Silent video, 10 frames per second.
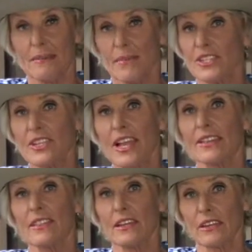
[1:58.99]
much
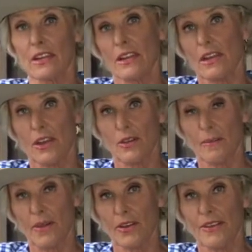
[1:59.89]
like the little
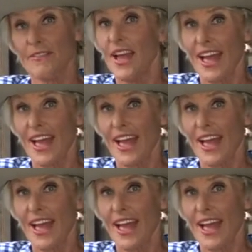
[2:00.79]
locomotive,